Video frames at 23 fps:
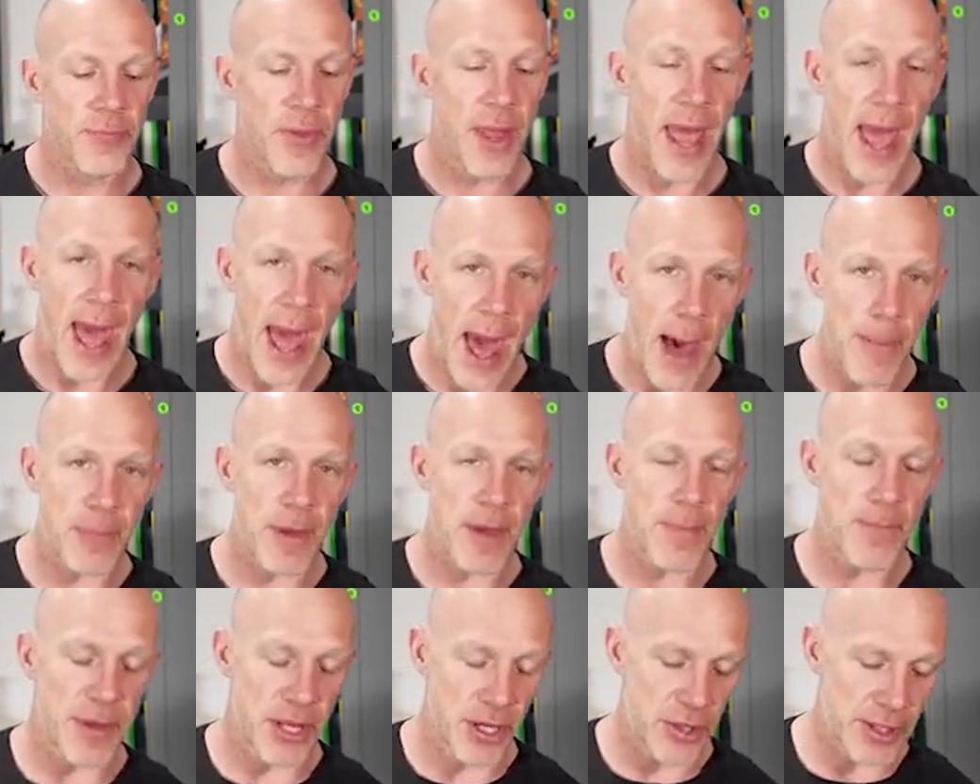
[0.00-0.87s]
Happy
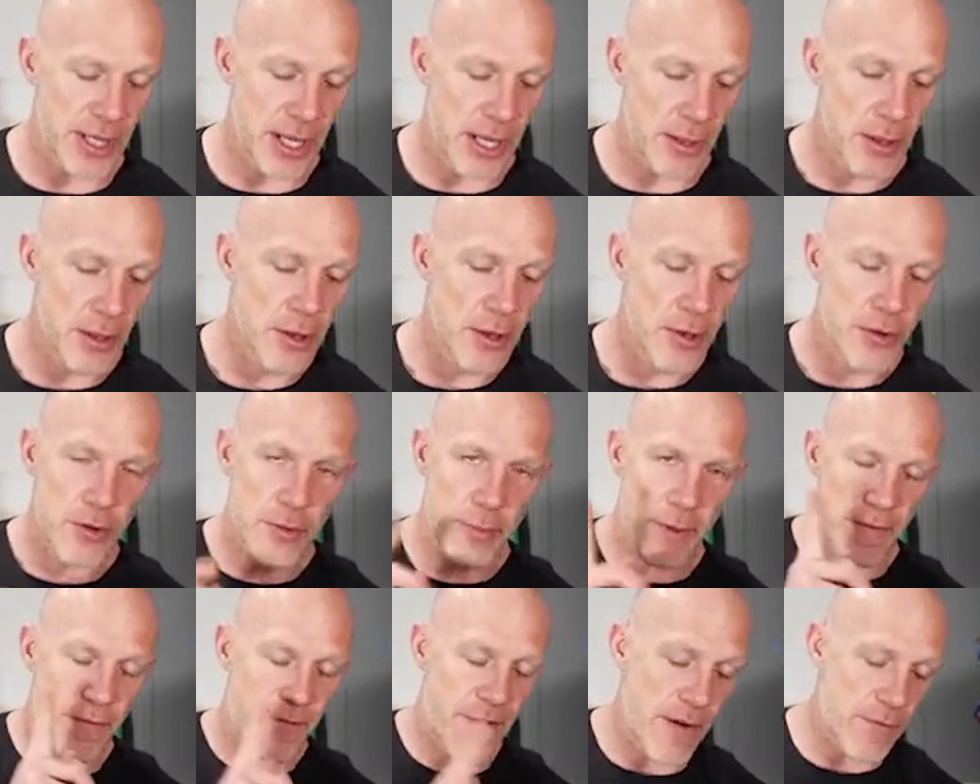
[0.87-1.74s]
building. Do me
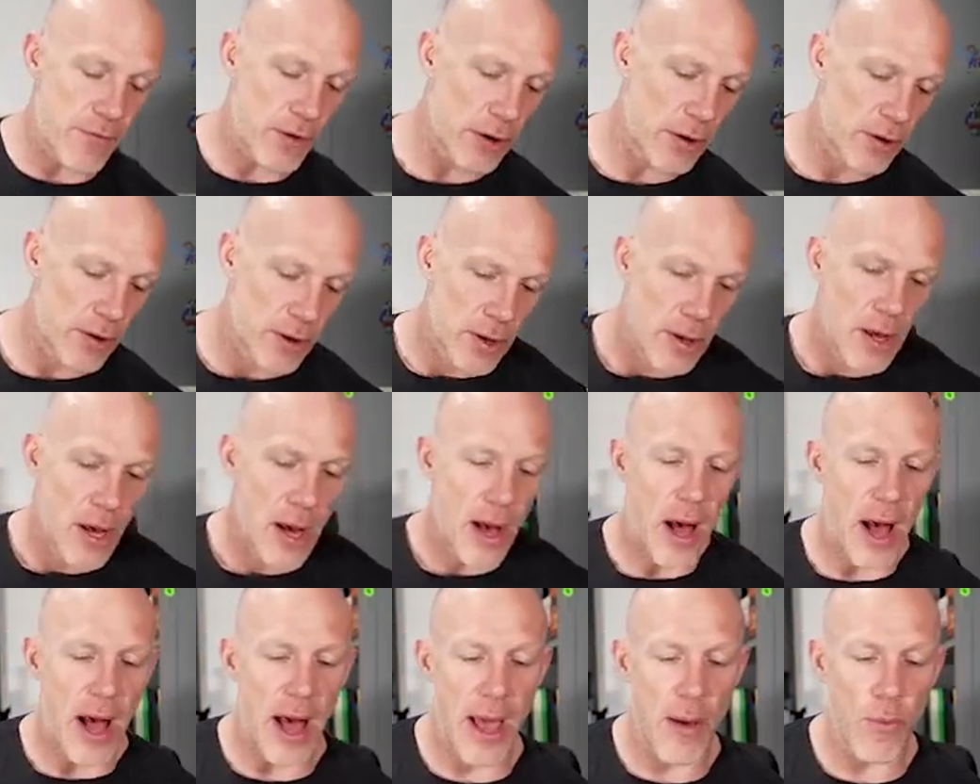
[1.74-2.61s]
a favor.
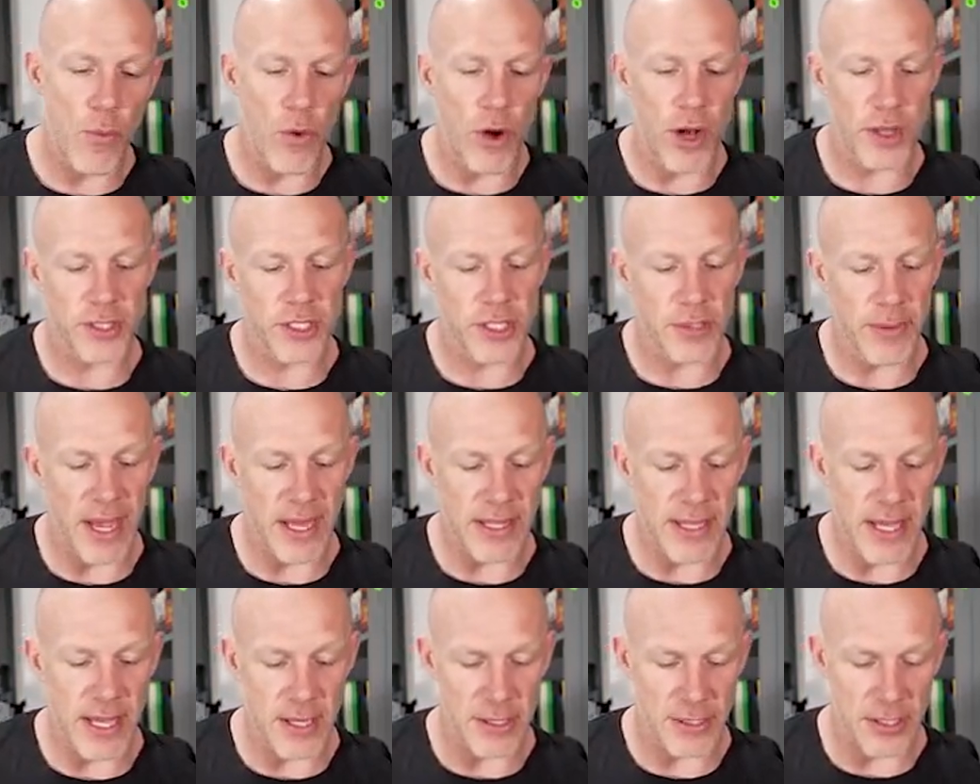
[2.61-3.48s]
I want some
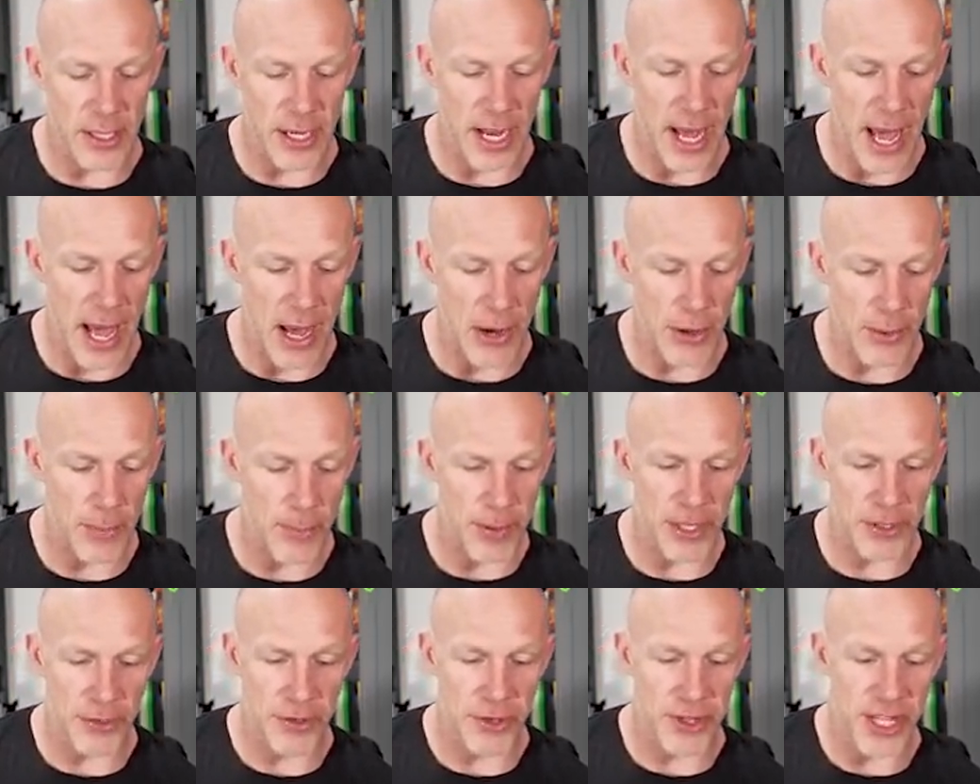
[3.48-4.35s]
ideas on how to
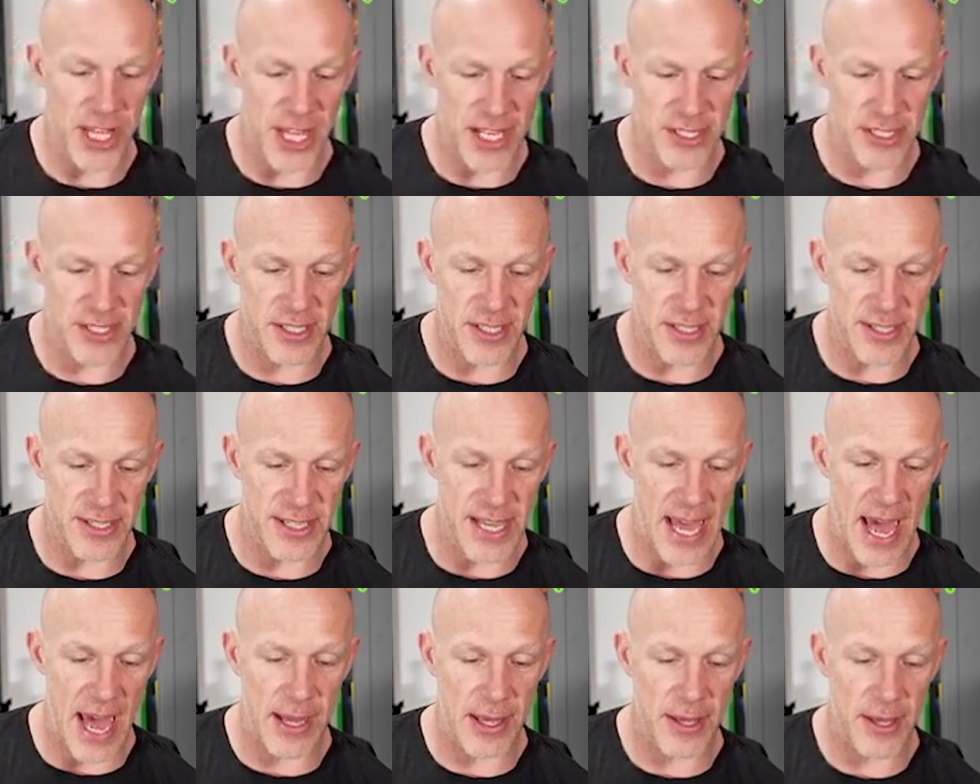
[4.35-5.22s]
build this
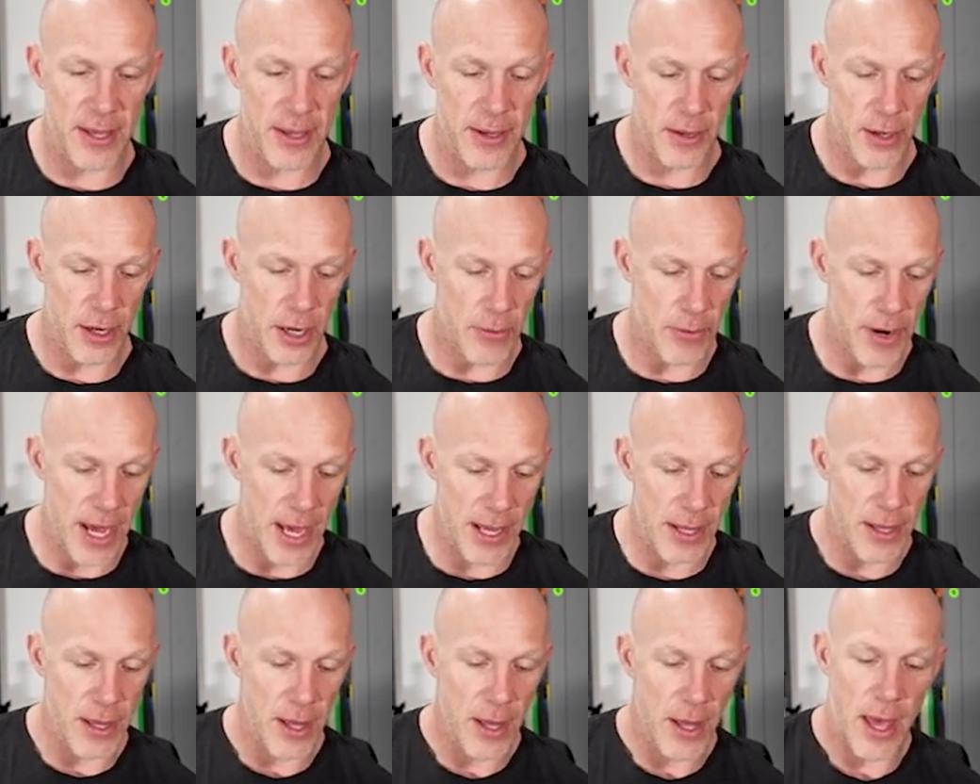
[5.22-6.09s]
deck. All
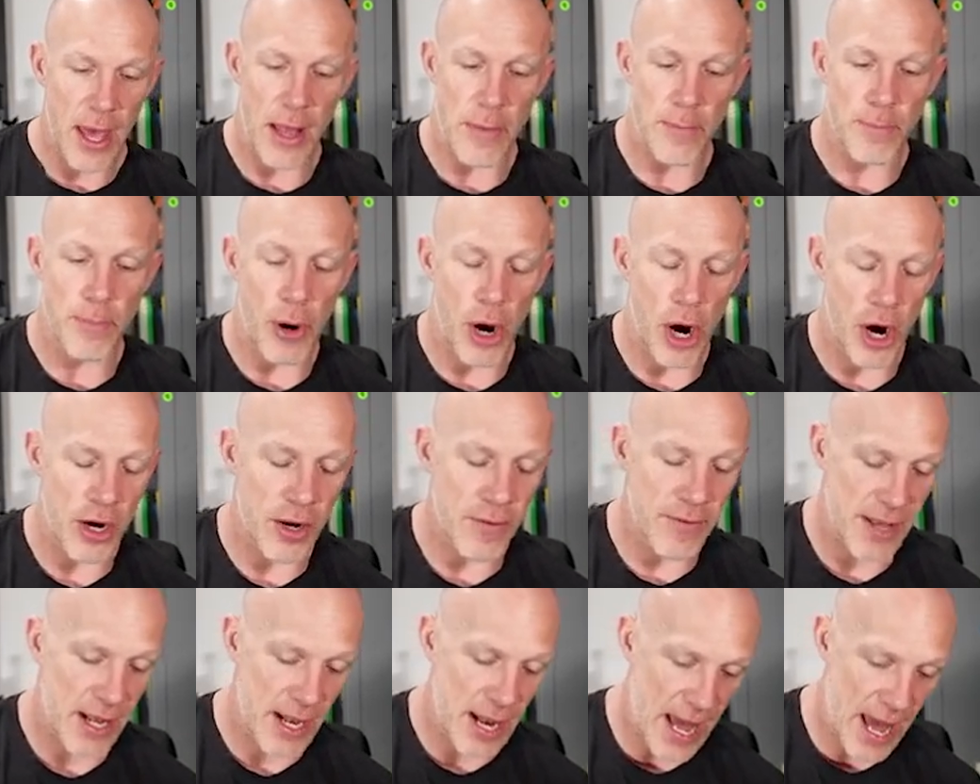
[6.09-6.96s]
right. And part of
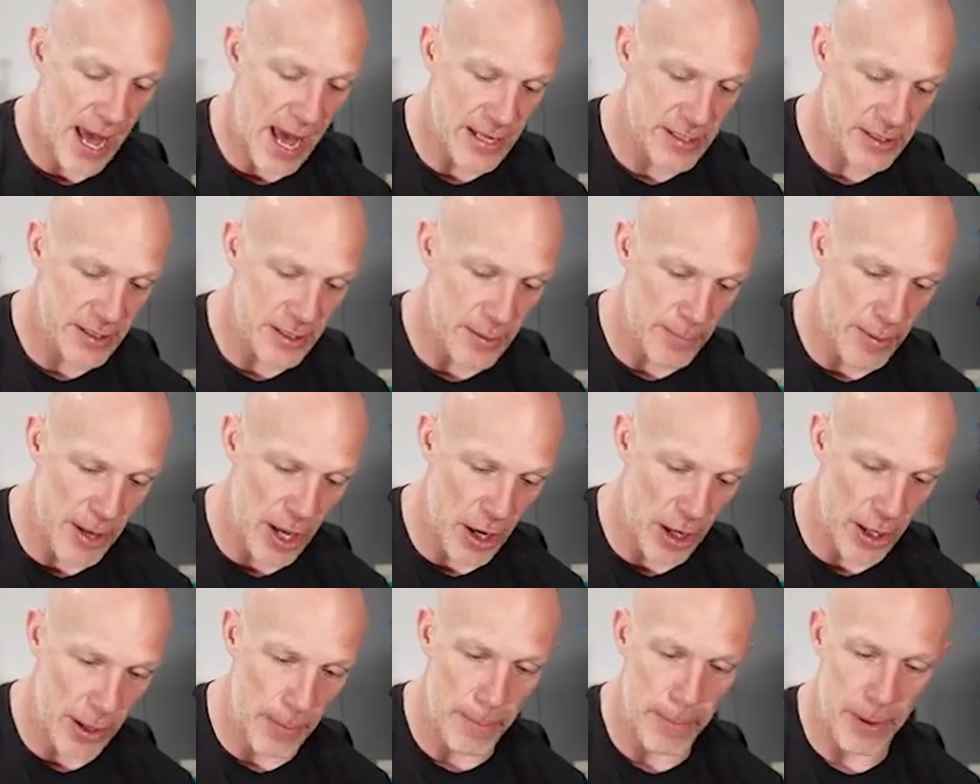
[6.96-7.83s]
it has to be
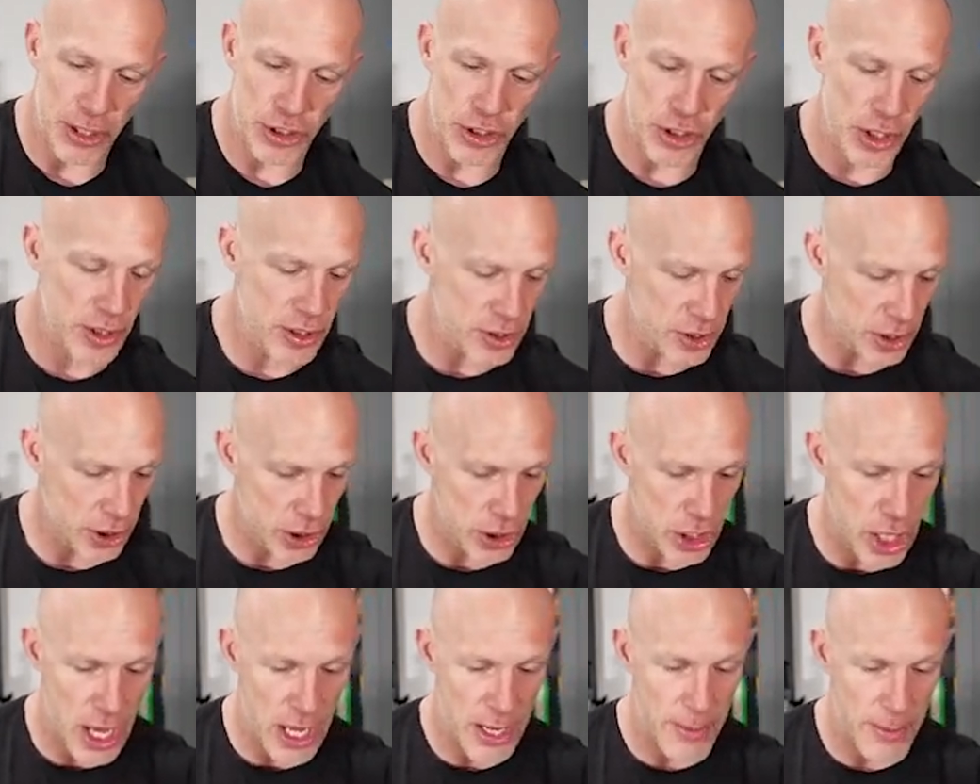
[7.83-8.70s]
on a budget because a
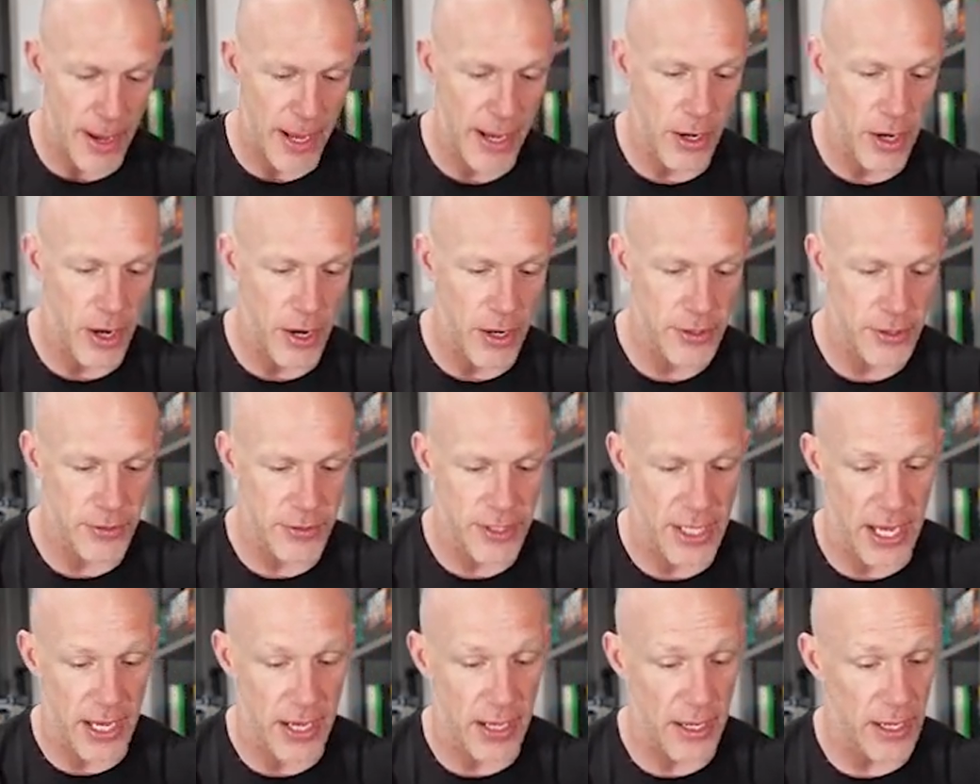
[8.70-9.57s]
lot of my cards are
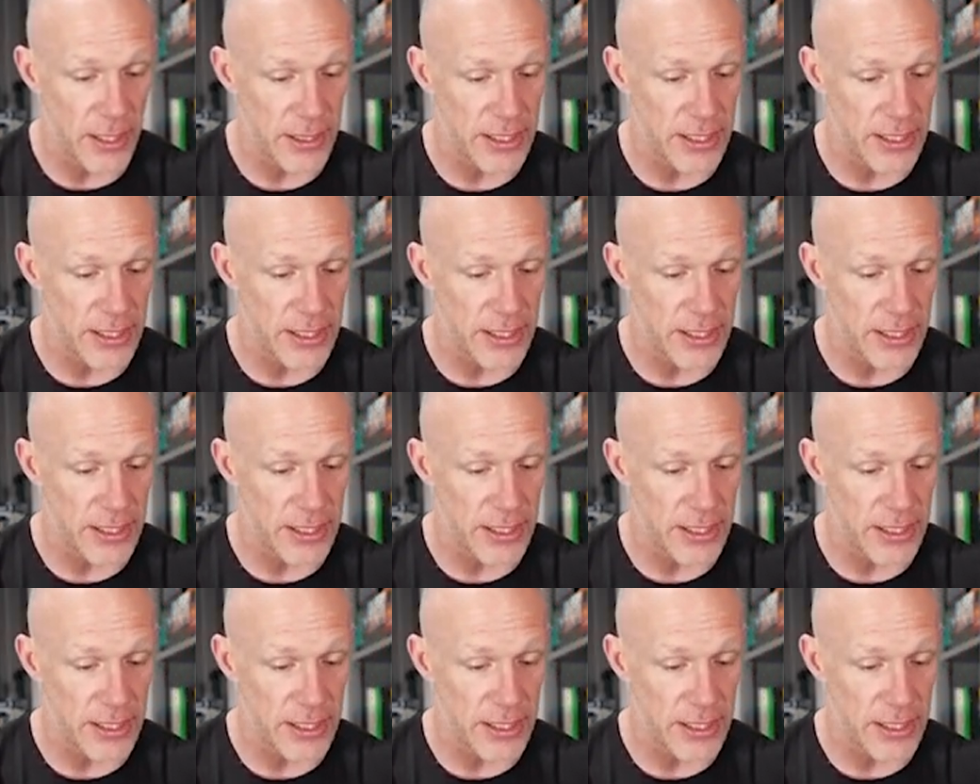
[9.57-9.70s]
taken out.